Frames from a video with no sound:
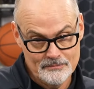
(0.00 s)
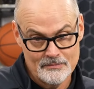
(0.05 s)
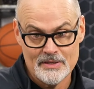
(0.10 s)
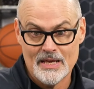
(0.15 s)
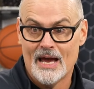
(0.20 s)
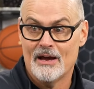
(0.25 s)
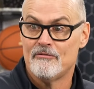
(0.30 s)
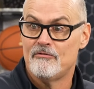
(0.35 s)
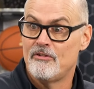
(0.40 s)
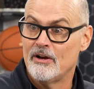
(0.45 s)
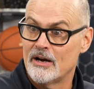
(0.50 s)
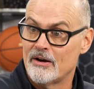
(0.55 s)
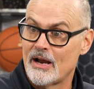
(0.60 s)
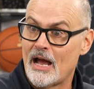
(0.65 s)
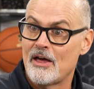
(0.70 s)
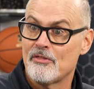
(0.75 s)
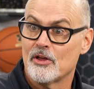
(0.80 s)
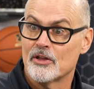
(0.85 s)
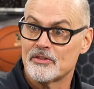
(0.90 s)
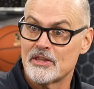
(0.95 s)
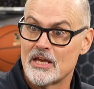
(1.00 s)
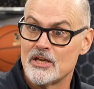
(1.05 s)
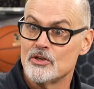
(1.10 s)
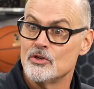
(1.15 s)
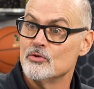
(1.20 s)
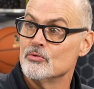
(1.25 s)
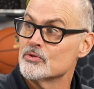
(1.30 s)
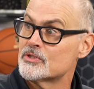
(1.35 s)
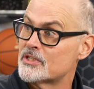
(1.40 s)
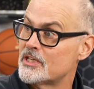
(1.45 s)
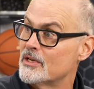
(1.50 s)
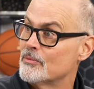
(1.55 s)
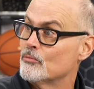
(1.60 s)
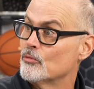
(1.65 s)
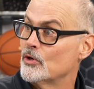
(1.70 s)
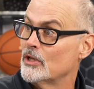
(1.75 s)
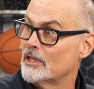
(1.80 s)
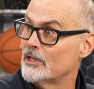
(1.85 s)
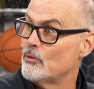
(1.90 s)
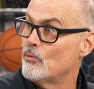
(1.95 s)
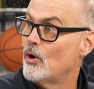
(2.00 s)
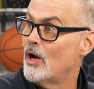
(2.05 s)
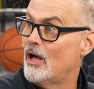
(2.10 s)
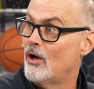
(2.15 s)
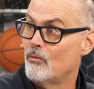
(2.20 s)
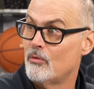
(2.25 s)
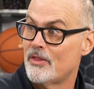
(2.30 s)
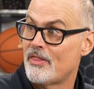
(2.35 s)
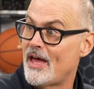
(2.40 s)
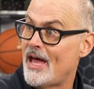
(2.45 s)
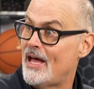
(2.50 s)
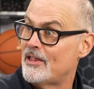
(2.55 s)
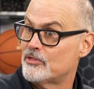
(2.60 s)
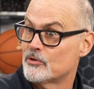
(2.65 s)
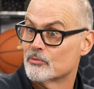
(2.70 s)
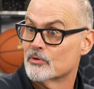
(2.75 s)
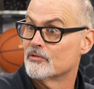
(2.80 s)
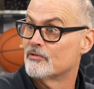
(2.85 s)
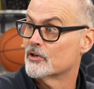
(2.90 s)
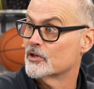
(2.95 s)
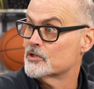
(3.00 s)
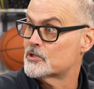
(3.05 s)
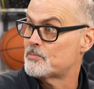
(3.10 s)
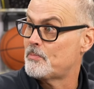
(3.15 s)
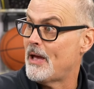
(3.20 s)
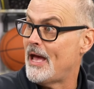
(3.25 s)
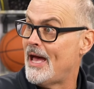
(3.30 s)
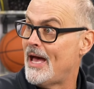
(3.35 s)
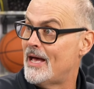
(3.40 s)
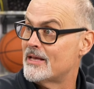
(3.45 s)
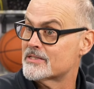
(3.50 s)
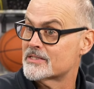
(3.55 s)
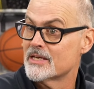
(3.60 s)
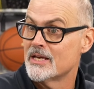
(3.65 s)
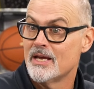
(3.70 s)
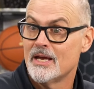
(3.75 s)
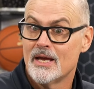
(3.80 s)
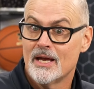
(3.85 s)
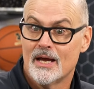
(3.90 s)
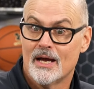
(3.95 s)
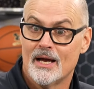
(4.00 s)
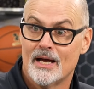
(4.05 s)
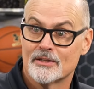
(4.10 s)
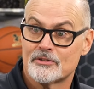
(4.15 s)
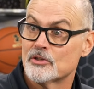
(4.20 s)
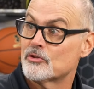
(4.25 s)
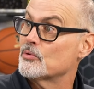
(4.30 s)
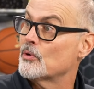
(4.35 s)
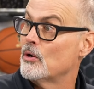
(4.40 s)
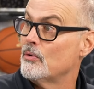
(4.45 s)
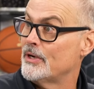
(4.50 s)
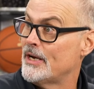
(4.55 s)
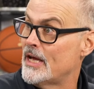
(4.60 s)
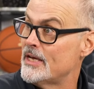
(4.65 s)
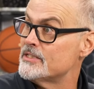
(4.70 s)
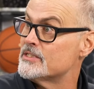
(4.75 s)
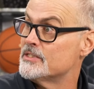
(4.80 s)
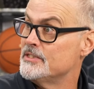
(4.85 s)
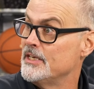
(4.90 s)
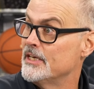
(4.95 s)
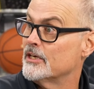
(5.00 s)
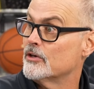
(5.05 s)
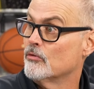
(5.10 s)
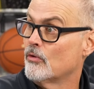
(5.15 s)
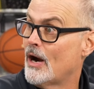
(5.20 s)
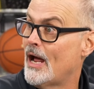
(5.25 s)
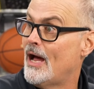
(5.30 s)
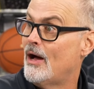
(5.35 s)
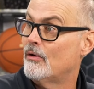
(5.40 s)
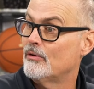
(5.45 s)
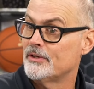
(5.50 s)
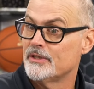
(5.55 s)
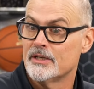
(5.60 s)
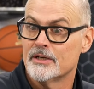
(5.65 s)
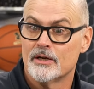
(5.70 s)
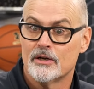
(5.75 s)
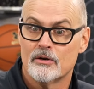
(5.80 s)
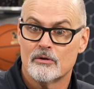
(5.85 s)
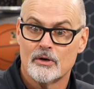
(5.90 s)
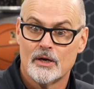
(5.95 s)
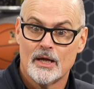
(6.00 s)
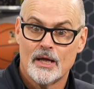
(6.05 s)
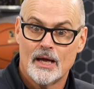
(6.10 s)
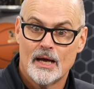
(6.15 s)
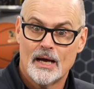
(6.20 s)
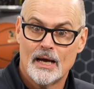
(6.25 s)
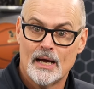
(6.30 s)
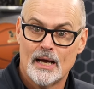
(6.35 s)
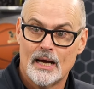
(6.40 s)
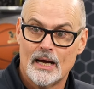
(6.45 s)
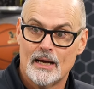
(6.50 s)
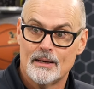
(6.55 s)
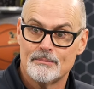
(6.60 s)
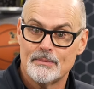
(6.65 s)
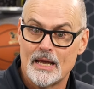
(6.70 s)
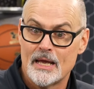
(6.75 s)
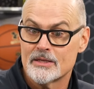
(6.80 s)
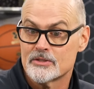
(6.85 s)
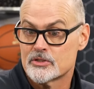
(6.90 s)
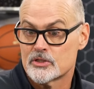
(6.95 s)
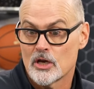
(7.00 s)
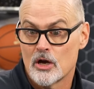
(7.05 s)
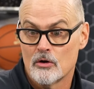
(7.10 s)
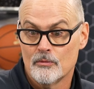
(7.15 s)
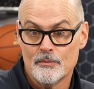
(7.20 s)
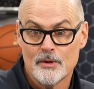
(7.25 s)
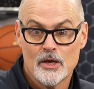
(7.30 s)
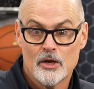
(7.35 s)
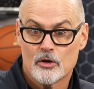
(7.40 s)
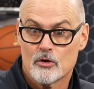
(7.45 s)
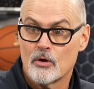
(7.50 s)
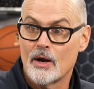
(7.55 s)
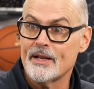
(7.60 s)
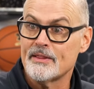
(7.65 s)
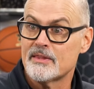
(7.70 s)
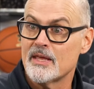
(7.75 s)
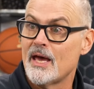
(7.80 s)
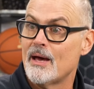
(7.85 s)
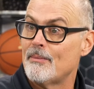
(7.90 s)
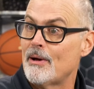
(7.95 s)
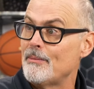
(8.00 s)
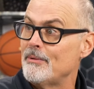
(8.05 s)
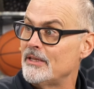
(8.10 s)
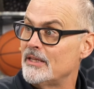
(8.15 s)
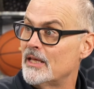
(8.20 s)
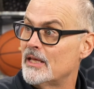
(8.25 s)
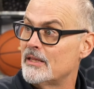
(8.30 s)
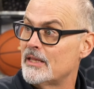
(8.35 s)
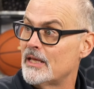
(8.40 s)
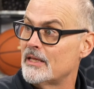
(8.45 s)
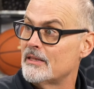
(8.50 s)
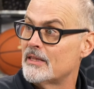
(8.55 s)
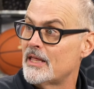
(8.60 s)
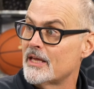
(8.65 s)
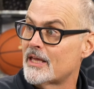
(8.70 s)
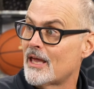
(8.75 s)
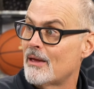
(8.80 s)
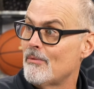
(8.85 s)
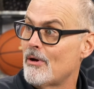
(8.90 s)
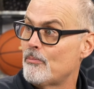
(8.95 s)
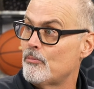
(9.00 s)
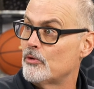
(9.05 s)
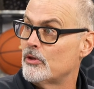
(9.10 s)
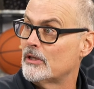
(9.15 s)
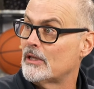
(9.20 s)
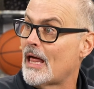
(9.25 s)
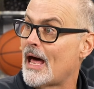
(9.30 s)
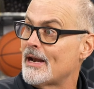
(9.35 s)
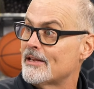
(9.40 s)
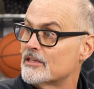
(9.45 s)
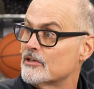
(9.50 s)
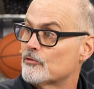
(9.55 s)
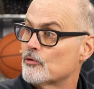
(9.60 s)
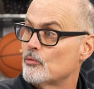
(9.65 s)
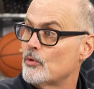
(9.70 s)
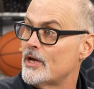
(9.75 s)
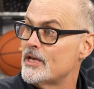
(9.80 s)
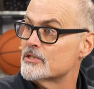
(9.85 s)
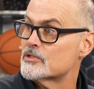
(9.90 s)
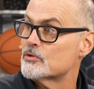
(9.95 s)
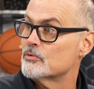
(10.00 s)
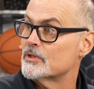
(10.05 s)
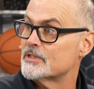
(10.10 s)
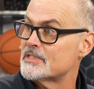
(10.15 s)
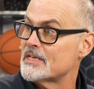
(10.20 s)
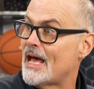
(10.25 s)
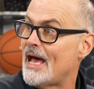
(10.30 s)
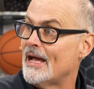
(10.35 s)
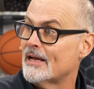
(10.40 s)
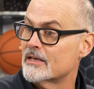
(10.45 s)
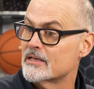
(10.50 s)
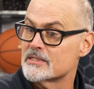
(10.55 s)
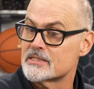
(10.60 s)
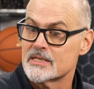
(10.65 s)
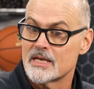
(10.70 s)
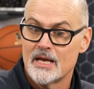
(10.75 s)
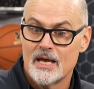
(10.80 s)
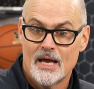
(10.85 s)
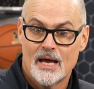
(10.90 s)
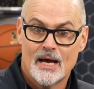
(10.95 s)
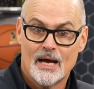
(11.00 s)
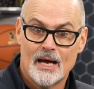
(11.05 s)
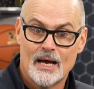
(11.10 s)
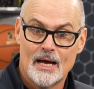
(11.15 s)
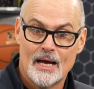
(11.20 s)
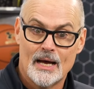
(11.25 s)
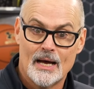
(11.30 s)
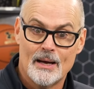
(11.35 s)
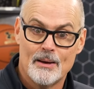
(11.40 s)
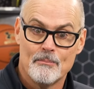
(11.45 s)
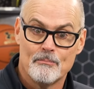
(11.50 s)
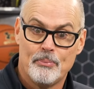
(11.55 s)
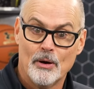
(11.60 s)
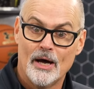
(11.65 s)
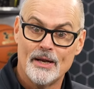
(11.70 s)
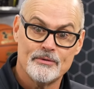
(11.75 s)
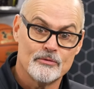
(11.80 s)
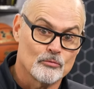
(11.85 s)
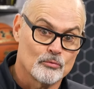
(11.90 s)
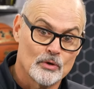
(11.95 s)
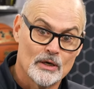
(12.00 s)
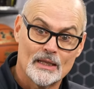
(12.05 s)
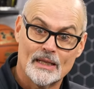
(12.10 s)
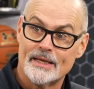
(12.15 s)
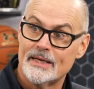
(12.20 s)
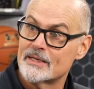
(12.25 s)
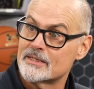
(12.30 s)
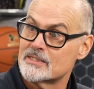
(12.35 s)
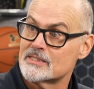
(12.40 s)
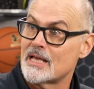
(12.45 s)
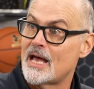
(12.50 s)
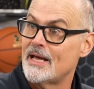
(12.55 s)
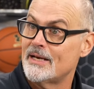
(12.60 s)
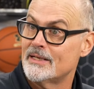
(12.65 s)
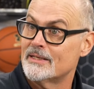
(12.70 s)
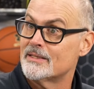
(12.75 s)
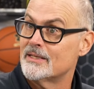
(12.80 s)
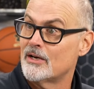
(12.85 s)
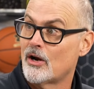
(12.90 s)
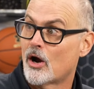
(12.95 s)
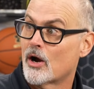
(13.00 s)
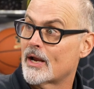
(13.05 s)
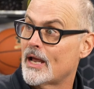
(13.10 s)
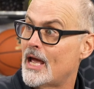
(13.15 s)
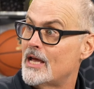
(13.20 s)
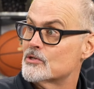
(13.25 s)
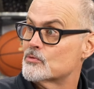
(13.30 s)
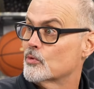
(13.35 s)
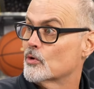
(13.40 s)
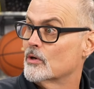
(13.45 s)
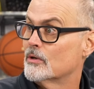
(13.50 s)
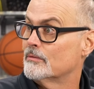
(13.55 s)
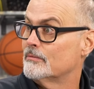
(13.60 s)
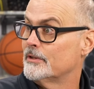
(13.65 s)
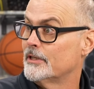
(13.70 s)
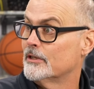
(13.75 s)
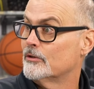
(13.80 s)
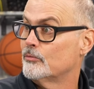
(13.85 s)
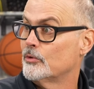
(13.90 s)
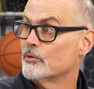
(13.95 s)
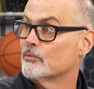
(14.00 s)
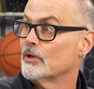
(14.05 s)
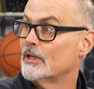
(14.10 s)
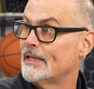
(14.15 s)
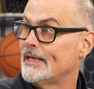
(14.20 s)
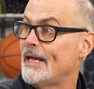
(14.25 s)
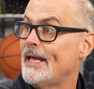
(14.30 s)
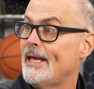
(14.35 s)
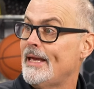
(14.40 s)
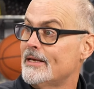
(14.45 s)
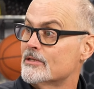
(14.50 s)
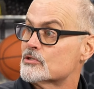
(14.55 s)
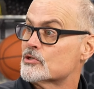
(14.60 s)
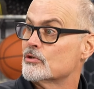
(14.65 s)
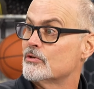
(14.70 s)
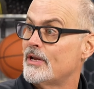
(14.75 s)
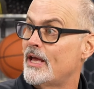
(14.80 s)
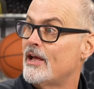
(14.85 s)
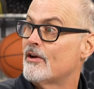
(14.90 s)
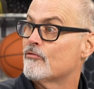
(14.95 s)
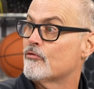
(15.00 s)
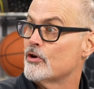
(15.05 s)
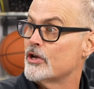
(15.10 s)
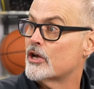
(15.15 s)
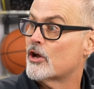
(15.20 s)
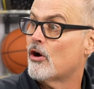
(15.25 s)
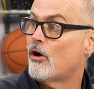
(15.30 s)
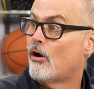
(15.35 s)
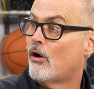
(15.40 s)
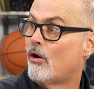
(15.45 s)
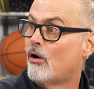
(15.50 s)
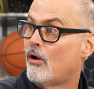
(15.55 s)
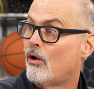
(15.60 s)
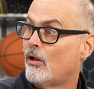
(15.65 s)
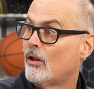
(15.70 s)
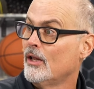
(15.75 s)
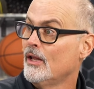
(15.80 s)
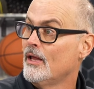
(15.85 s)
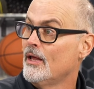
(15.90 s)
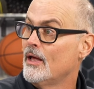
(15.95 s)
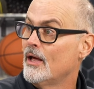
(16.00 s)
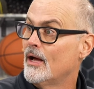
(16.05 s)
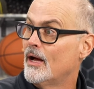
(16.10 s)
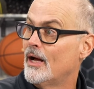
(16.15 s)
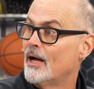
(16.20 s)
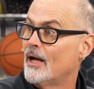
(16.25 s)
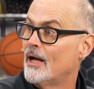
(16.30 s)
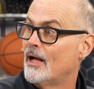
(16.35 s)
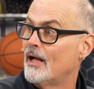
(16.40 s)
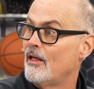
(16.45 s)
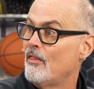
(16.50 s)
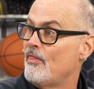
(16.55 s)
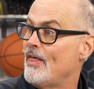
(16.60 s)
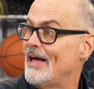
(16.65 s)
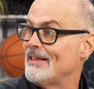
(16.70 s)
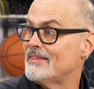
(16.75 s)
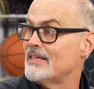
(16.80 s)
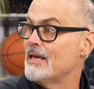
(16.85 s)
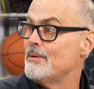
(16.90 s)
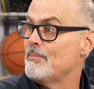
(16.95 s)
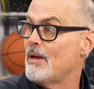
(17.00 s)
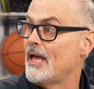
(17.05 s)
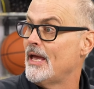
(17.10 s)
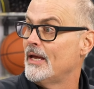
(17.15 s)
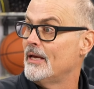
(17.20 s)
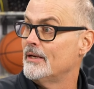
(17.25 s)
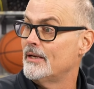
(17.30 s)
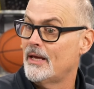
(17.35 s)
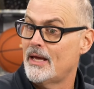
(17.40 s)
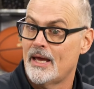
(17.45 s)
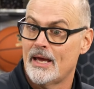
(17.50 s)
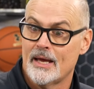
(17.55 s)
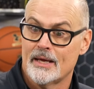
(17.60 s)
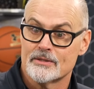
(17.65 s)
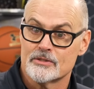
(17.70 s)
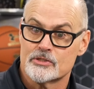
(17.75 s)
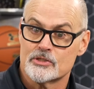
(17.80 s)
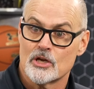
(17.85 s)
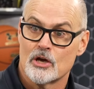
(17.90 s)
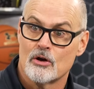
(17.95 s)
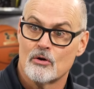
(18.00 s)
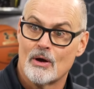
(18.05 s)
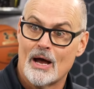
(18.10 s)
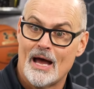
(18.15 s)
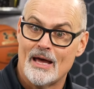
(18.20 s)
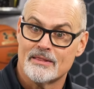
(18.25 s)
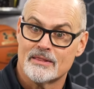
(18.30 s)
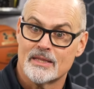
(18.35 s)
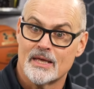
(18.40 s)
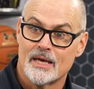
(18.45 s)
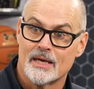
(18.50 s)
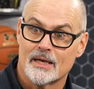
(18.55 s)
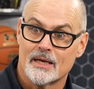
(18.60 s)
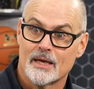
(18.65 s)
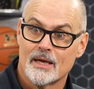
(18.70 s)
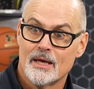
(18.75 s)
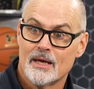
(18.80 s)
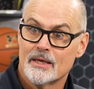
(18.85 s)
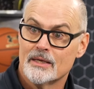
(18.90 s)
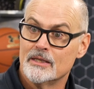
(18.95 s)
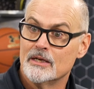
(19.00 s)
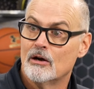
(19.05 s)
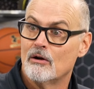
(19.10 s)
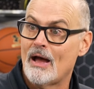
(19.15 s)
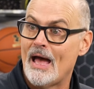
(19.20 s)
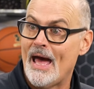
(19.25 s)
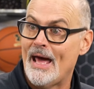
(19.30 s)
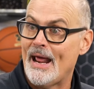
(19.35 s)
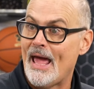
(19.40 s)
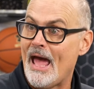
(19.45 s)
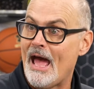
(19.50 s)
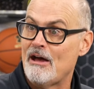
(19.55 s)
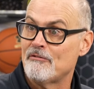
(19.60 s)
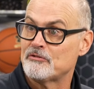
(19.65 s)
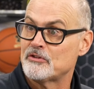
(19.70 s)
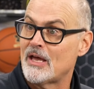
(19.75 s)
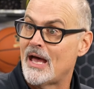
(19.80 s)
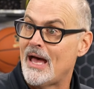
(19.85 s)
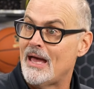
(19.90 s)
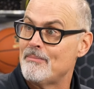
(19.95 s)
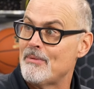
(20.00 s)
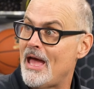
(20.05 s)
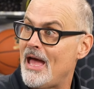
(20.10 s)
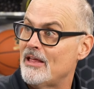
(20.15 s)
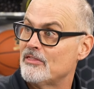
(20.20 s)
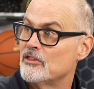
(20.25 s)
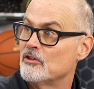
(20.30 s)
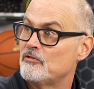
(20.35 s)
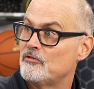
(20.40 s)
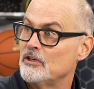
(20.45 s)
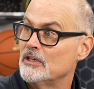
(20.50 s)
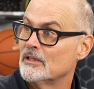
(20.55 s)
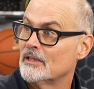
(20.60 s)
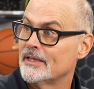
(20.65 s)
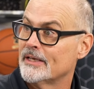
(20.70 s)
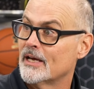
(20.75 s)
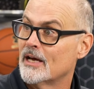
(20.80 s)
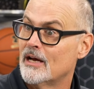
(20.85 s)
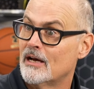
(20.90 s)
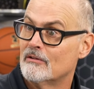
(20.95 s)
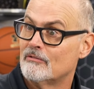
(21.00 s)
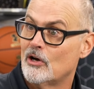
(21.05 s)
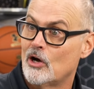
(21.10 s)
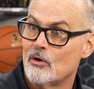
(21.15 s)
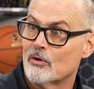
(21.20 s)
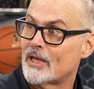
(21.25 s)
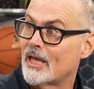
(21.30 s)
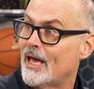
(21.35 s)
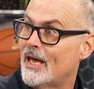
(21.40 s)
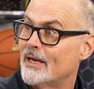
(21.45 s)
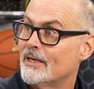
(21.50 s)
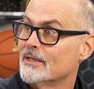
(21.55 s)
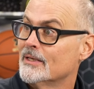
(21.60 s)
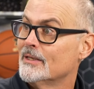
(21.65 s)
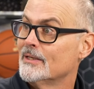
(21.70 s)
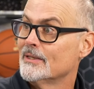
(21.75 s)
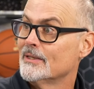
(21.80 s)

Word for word: Yeah, very. I thought they used him really well with that, the reverse pass uh, to throw a nice dig route, you know. Um, and so credit them. I mean, they, they came up with a lot of different ways to attack us, uh, but really excited that our guys were, you know, we really answered every call. Uh, that they made. And so I think, you know, at halftime had the feeling of, okay,